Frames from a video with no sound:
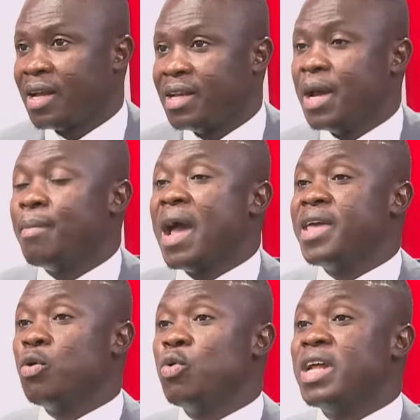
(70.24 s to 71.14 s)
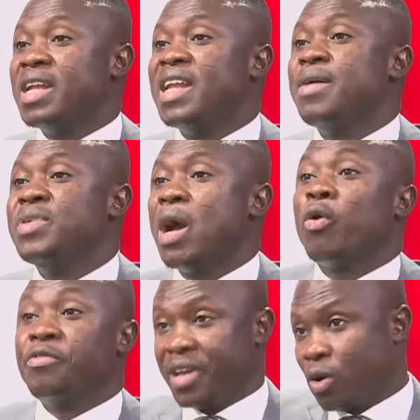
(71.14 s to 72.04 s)
near my own and then be
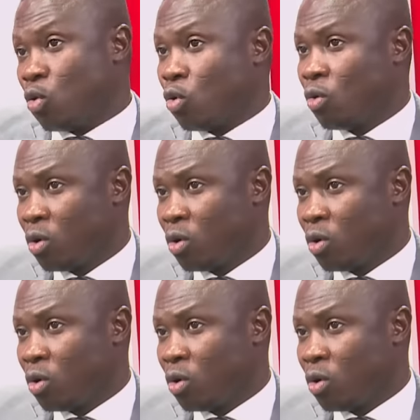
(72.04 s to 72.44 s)
our dream home.